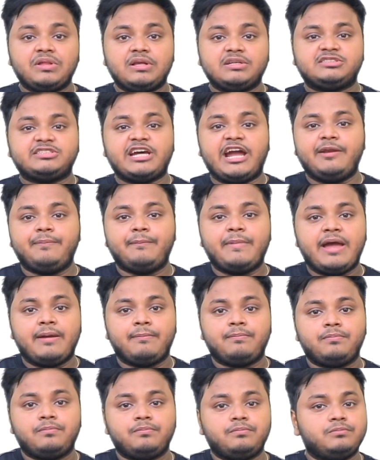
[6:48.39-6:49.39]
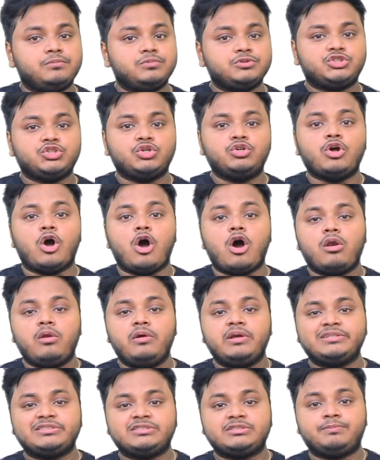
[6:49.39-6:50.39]
sitemap should
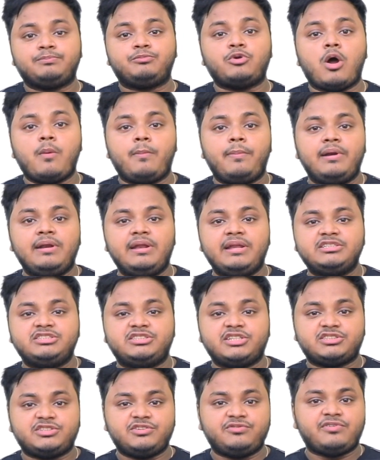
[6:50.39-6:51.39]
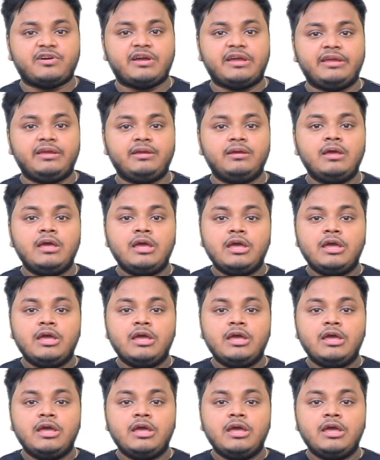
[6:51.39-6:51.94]
always properly justify